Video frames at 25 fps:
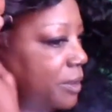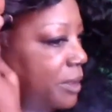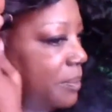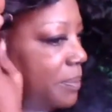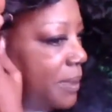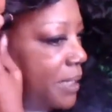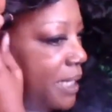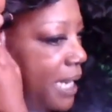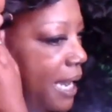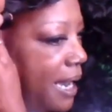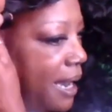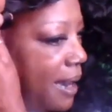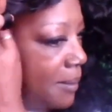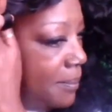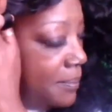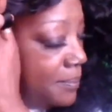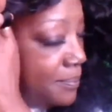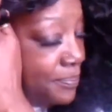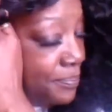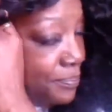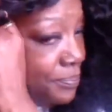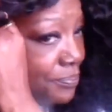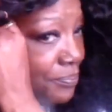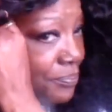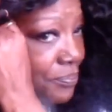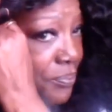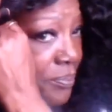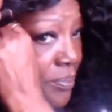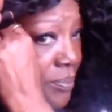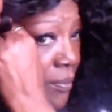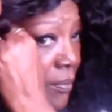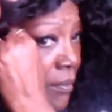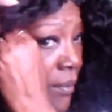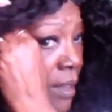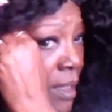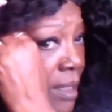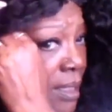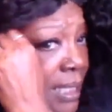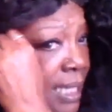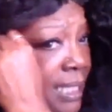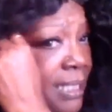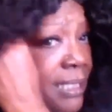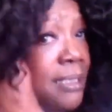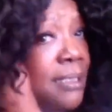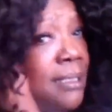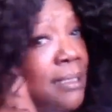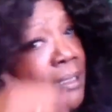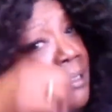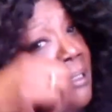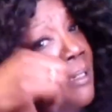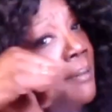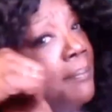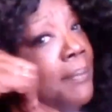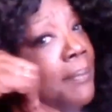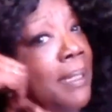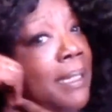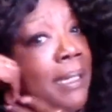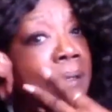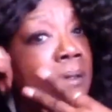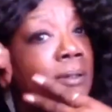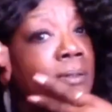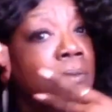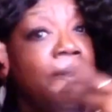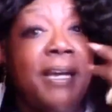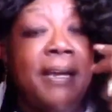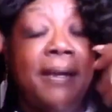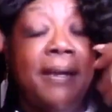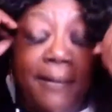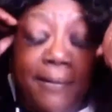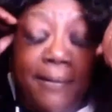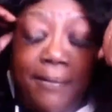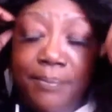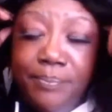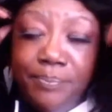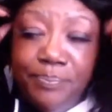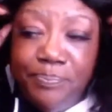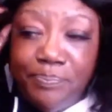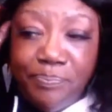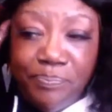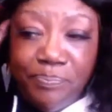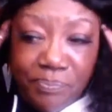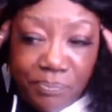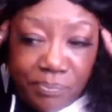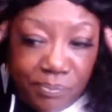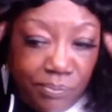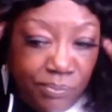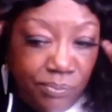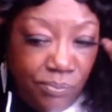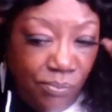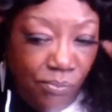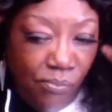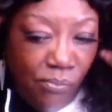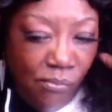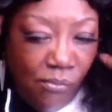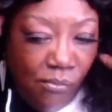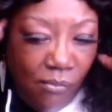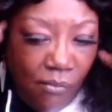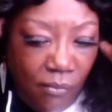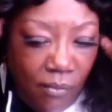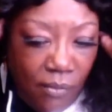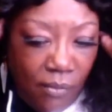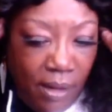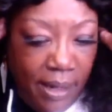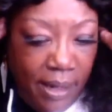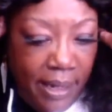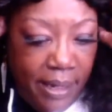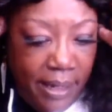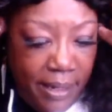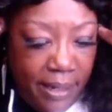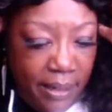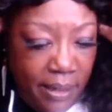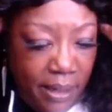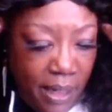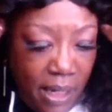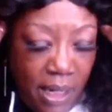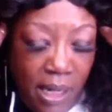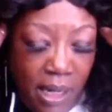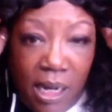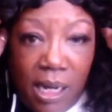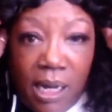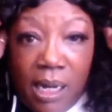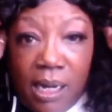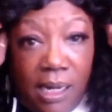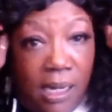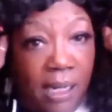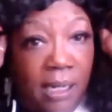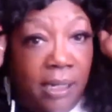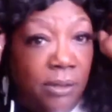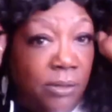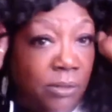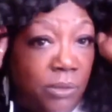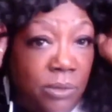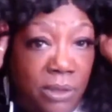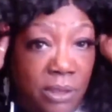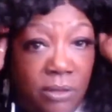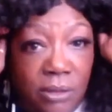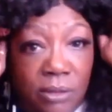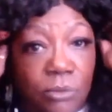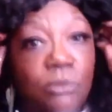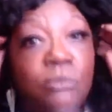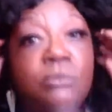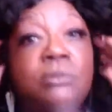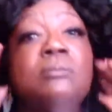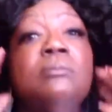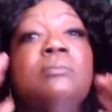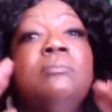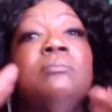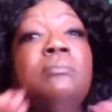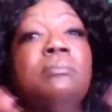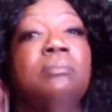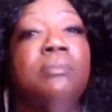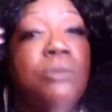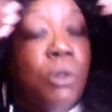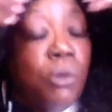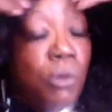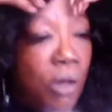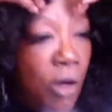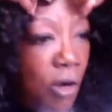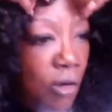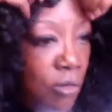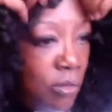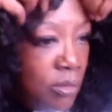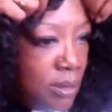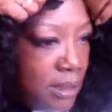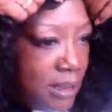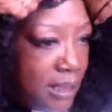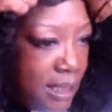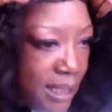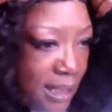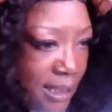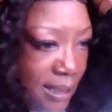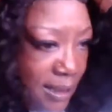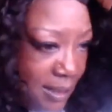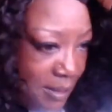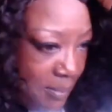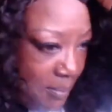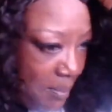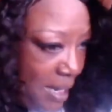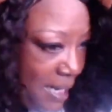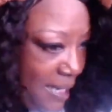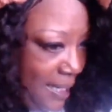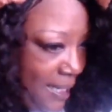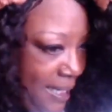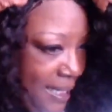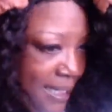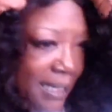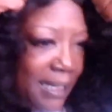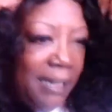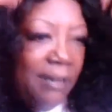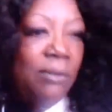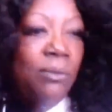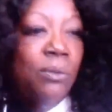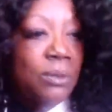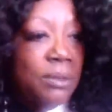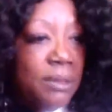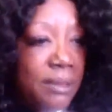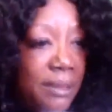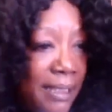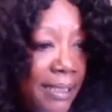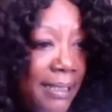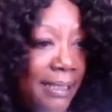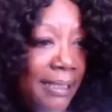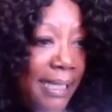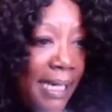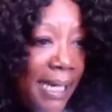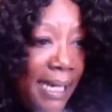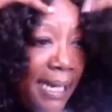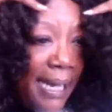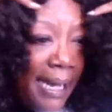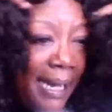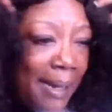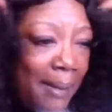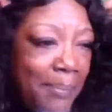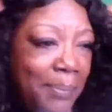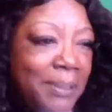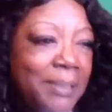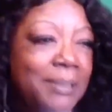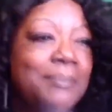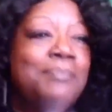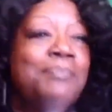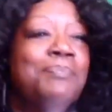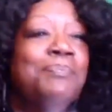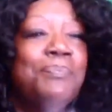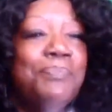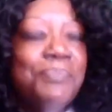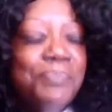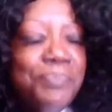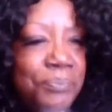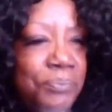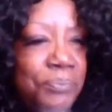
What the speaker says: grip cap because I just cut my own hair, and I don't know, no combs digging into my head. I don't want none of that happening.